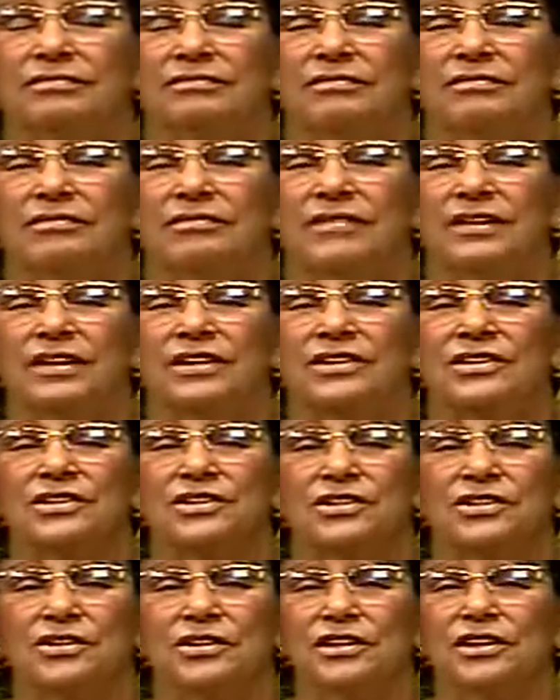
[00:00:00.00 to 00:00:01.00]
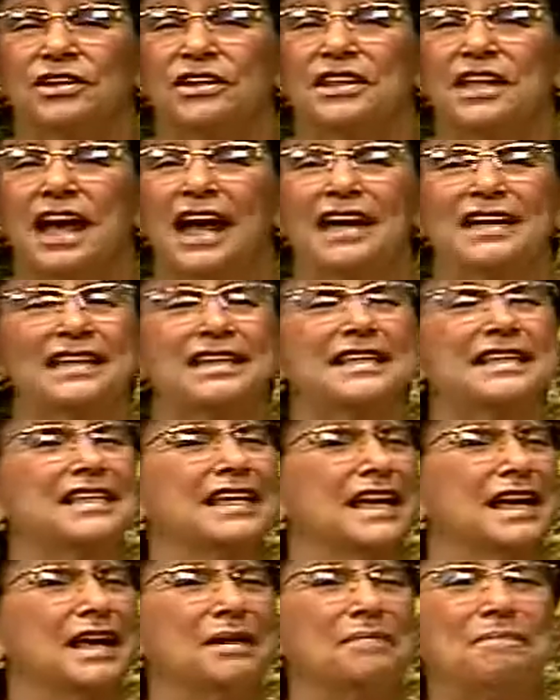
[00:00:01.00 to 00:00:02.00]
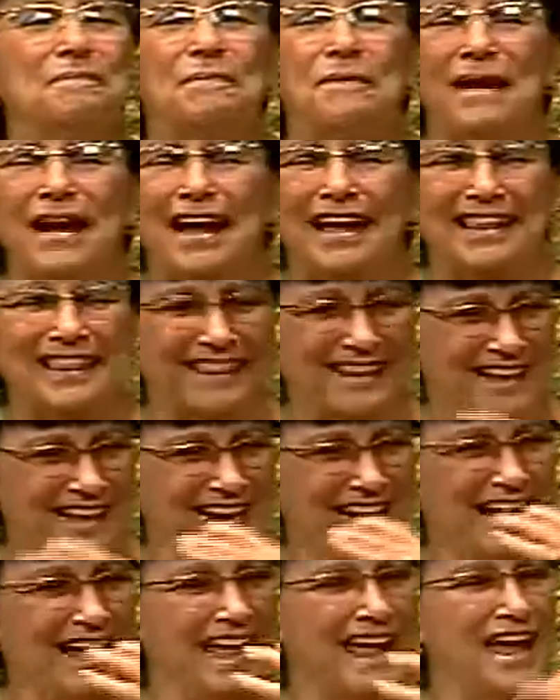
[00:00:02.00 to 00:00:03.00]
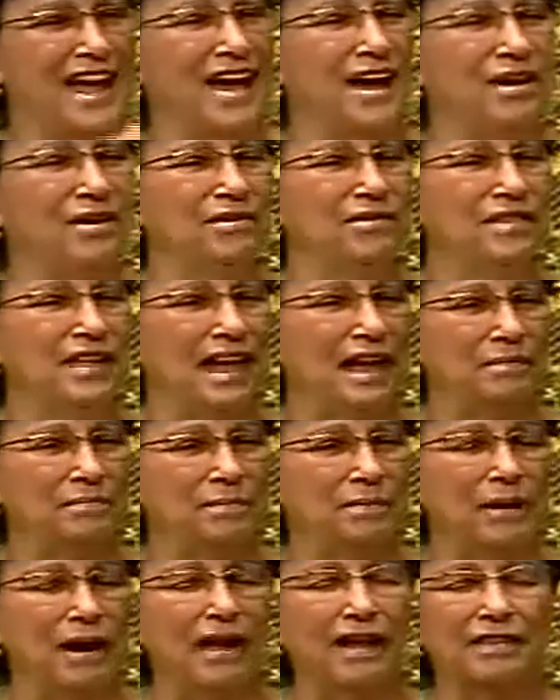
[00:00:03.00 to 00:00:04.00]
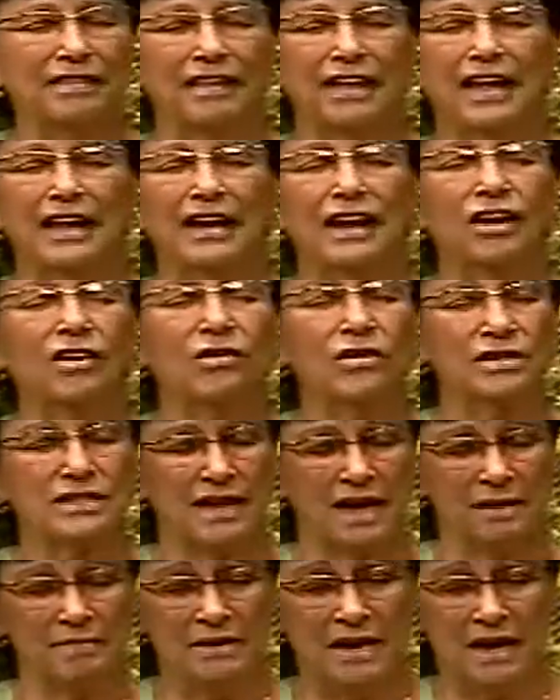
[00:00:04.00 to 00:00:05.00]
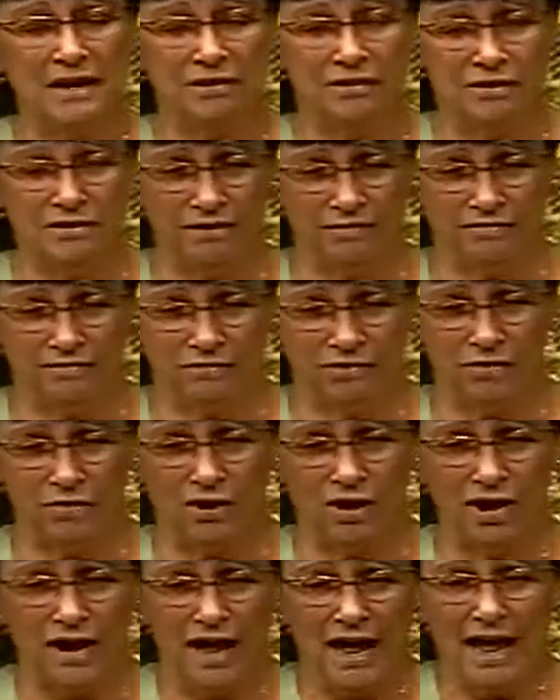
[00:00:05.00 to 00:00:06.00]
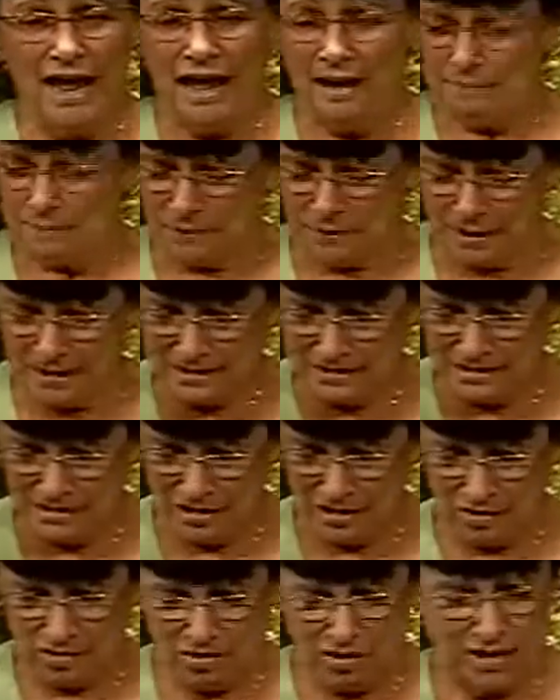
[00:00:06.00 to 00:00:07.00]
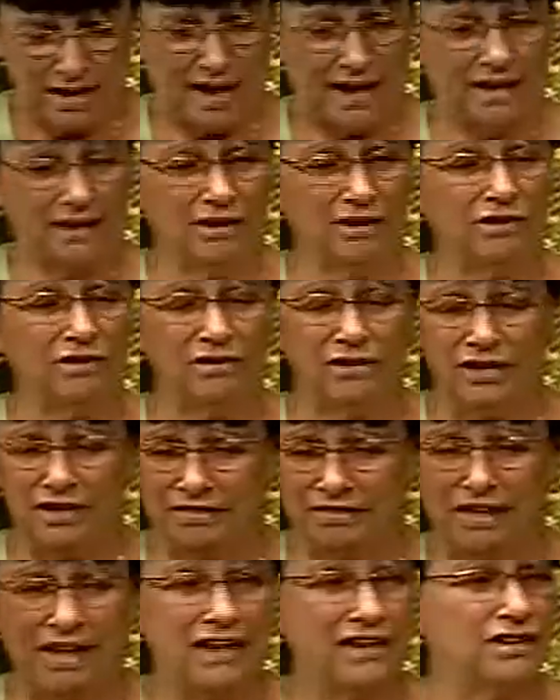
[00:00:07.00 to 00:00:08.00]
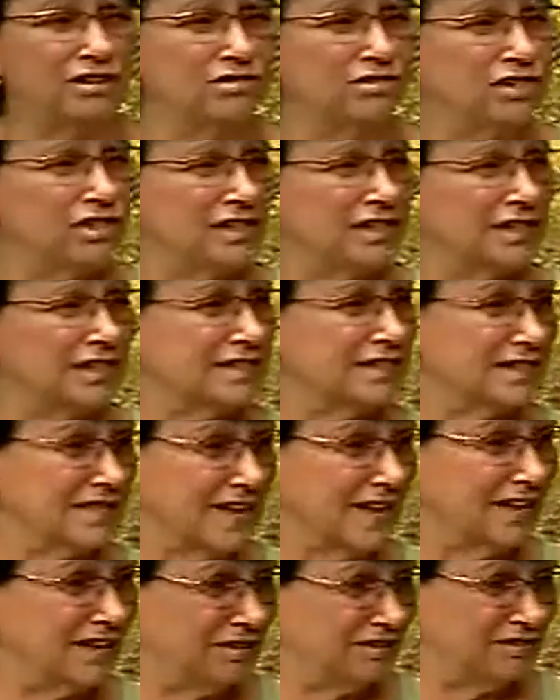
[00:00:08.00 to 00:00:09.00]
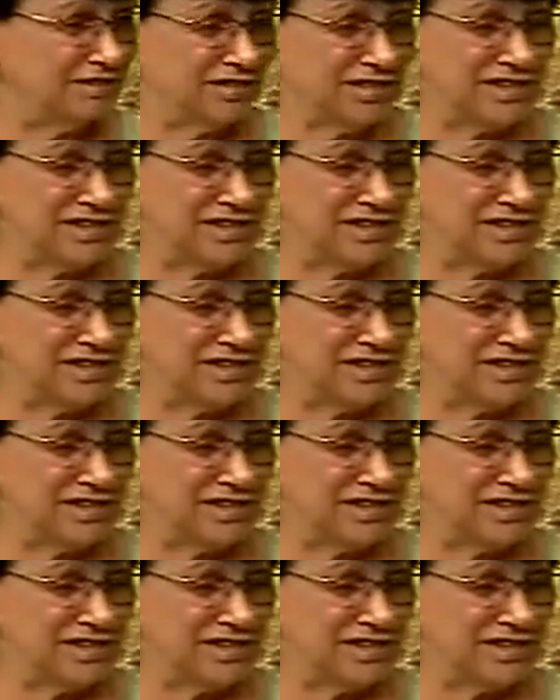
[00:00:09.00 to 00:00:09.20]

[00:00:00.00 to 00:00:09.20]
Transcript: you didn't need a man to come up deep here. breath, and I held that breath, wow. and of course I'm down on the floor, praising the Lord, Hallelujah, Praise thank you, Jesus, God. thank you,